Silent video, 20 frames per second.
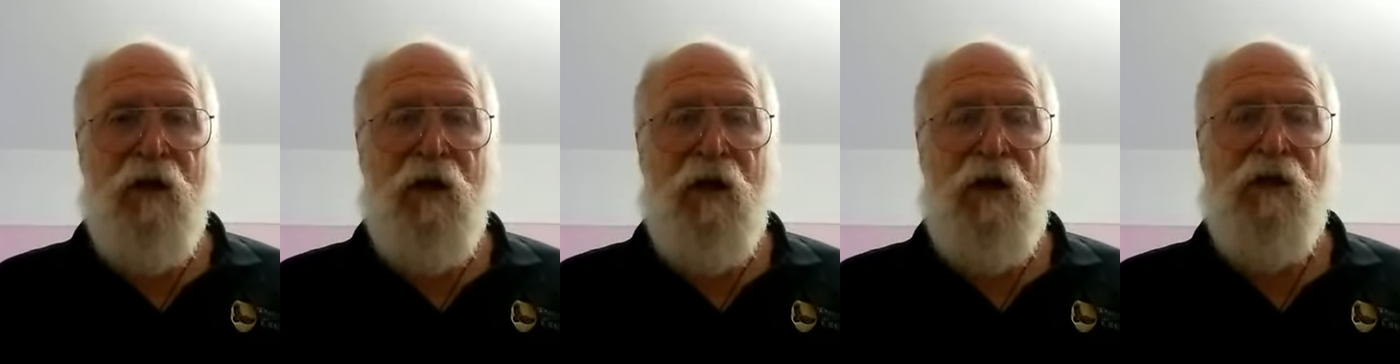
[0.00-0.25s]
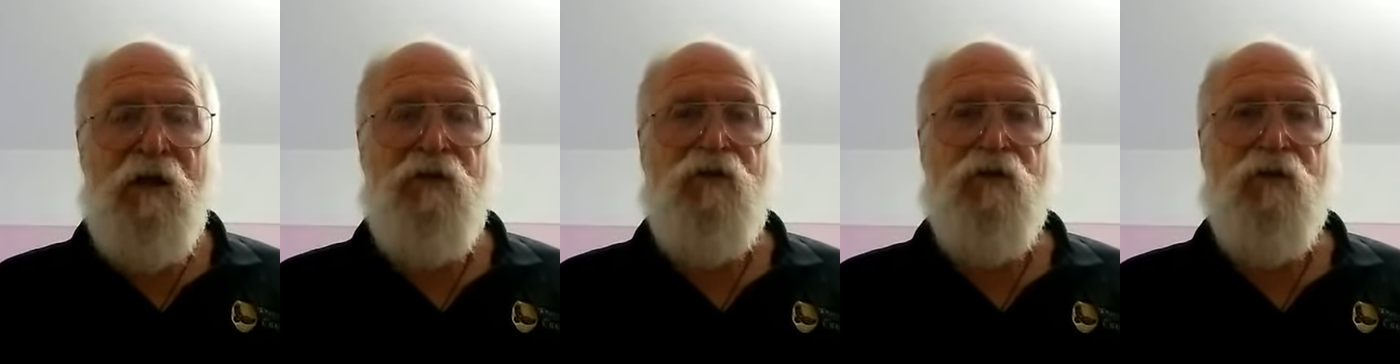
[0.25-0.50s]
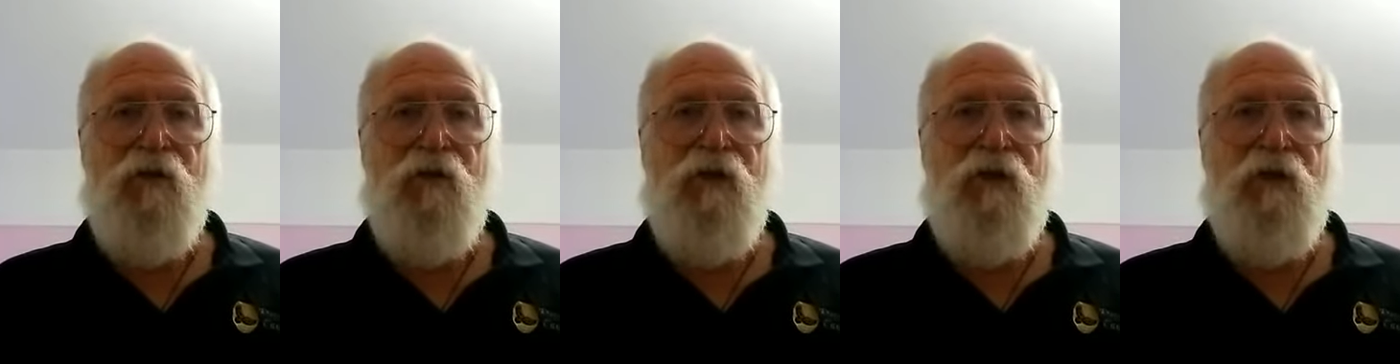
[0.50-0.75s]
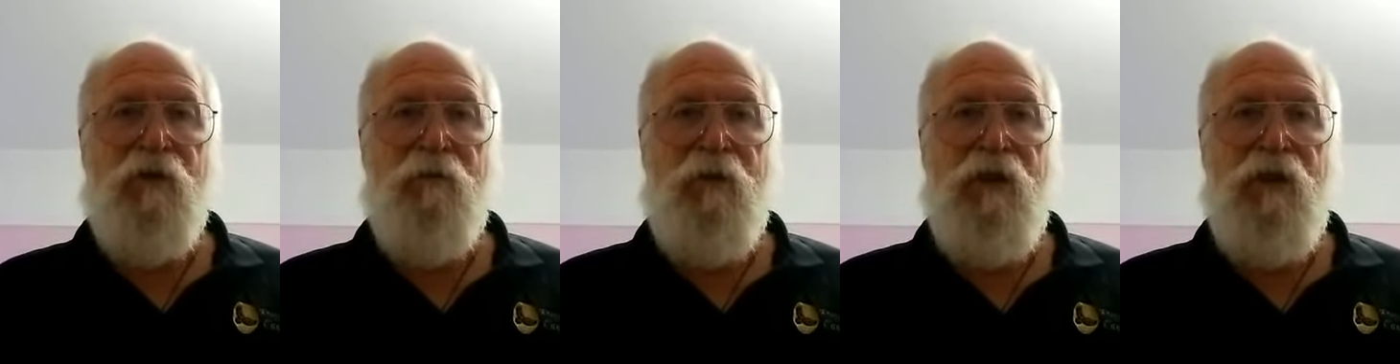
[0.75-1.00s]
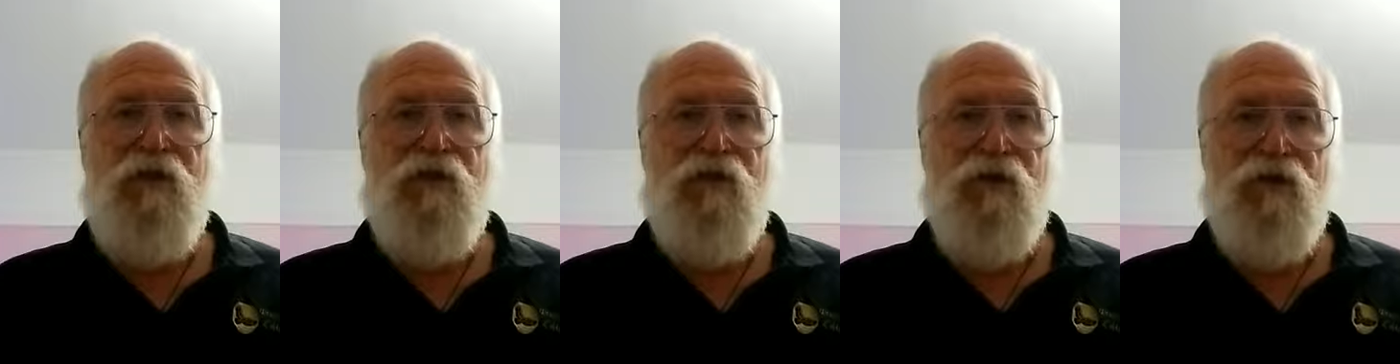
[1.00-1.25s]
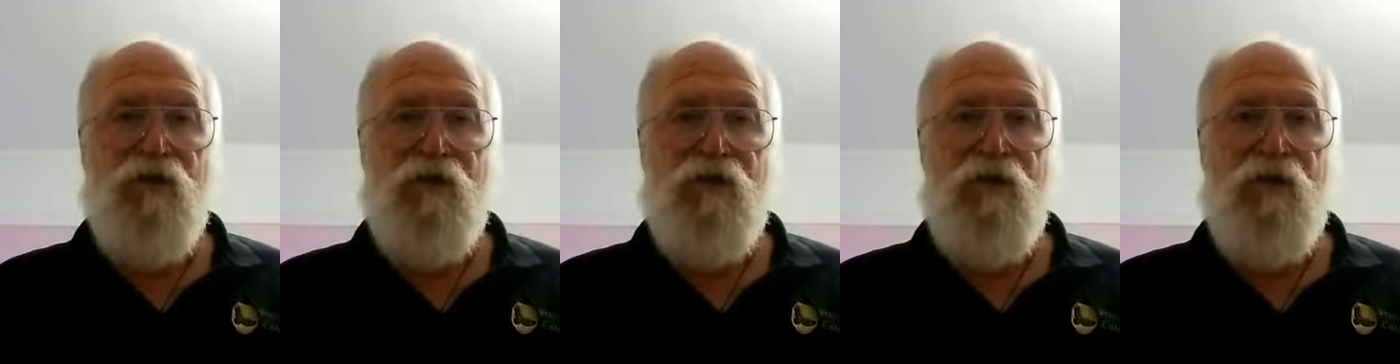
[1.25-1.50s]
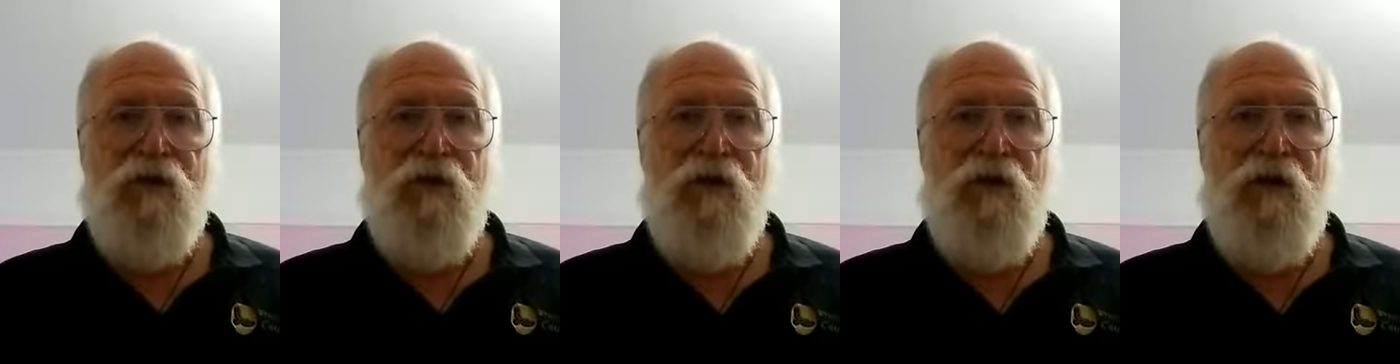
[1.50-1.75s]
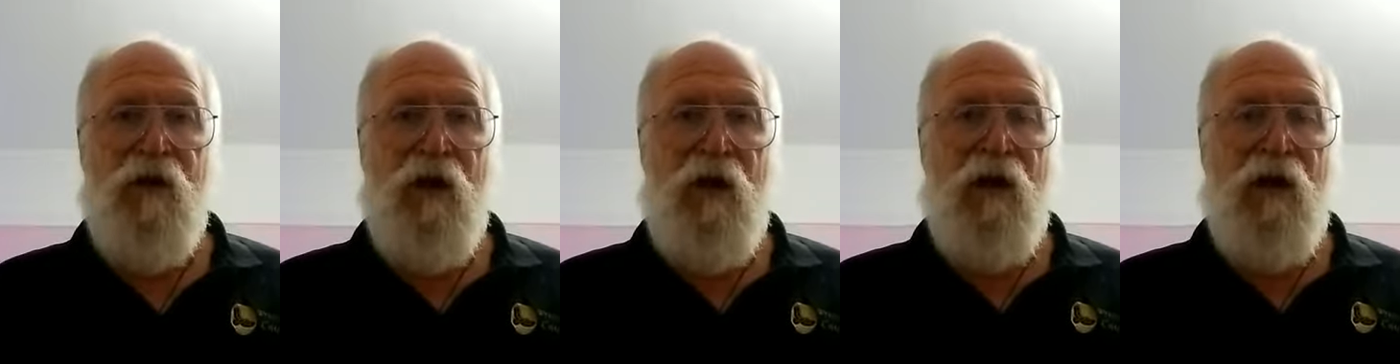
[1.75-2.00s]
and enjoying the beaches
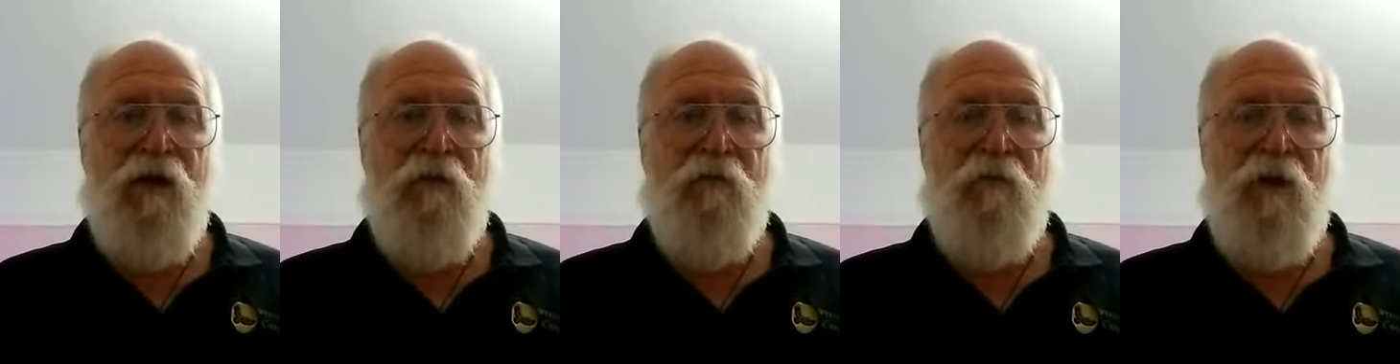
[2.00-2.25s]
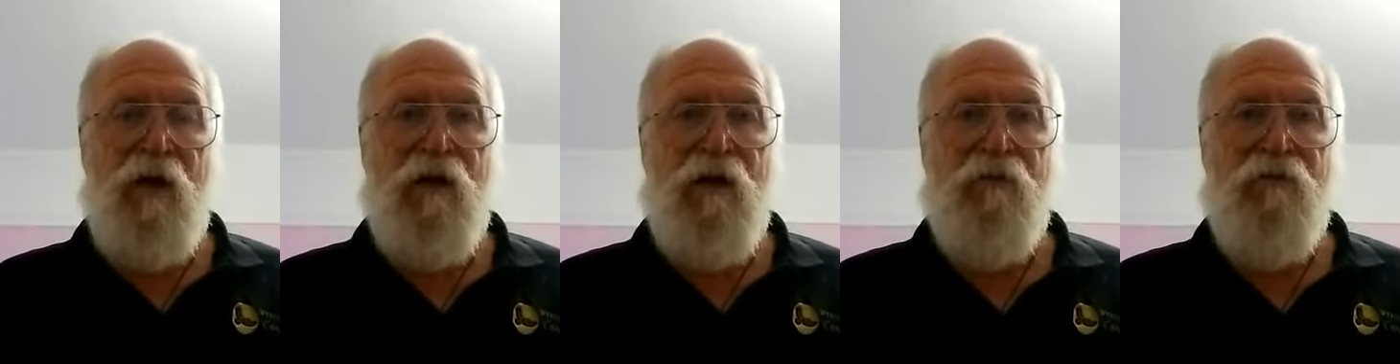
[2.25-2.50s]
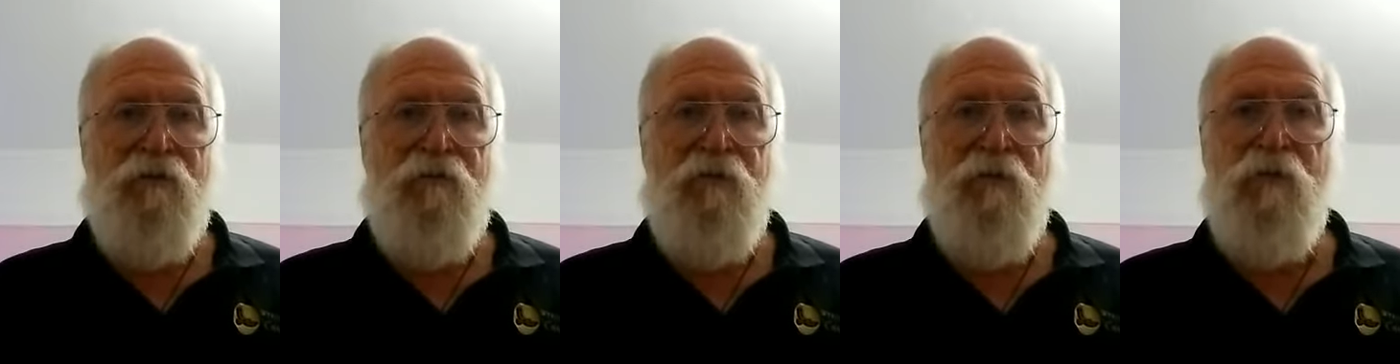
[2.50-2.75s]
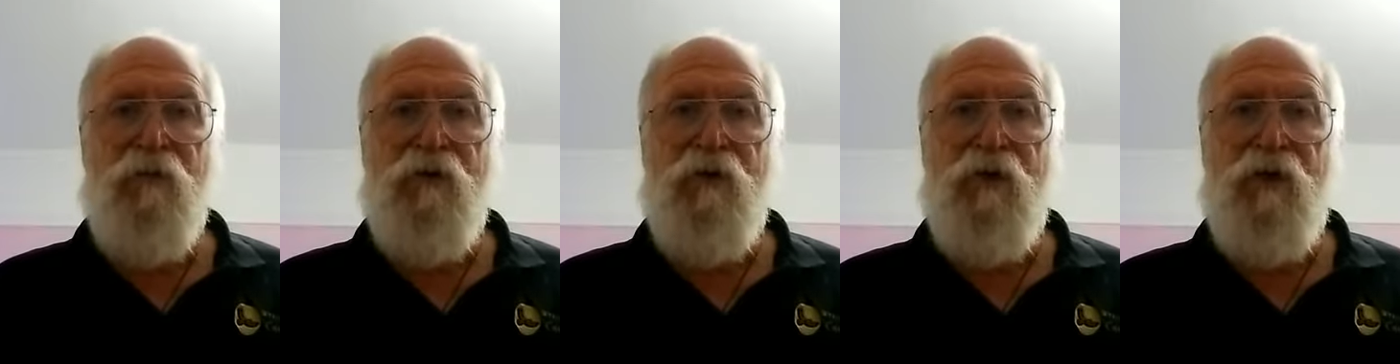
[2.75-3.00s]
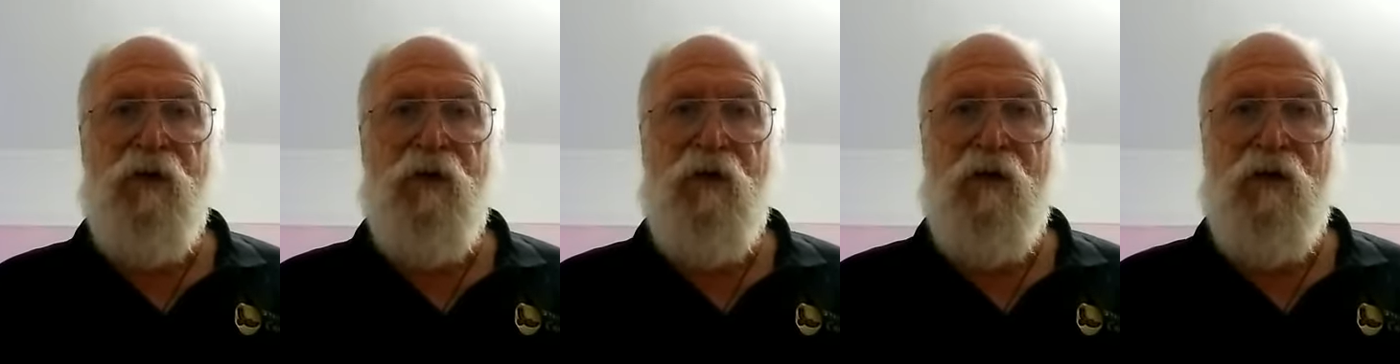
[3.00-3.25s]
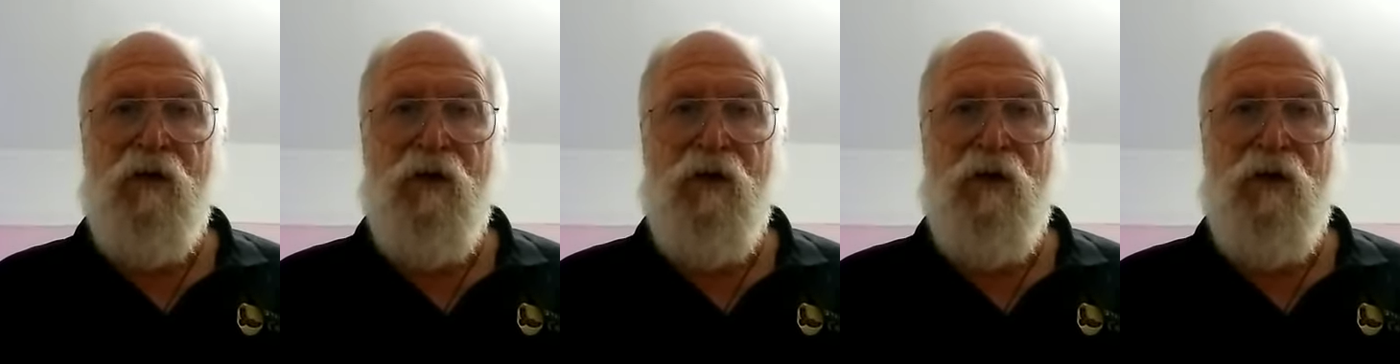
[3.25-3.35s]
and the food and